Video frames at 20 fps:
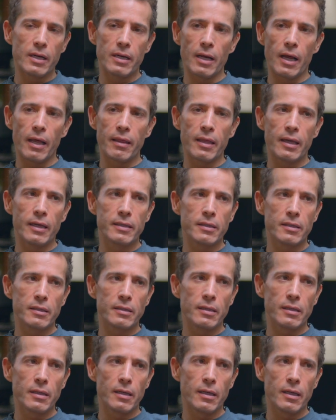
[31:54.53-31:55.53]
And I think it's
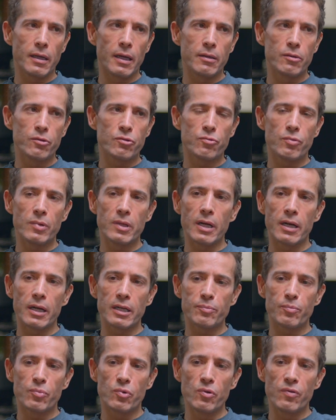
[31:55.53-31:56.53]
an industry that
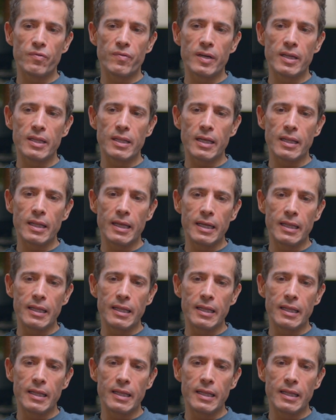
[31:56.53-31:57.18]
has proven that